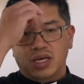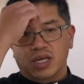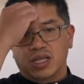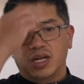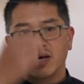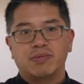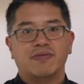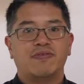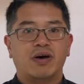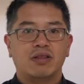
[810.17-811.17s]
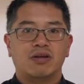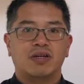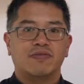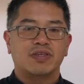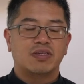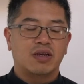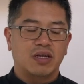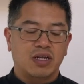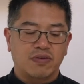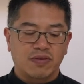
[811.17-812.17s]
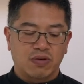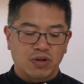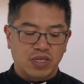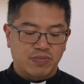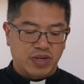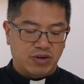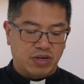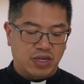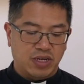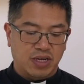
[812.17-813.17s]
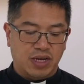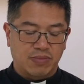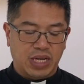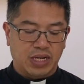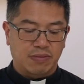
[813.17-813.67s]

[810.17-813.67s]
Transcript: In the name of the Father, and of the Son, and of the Holy Spirit. Amen.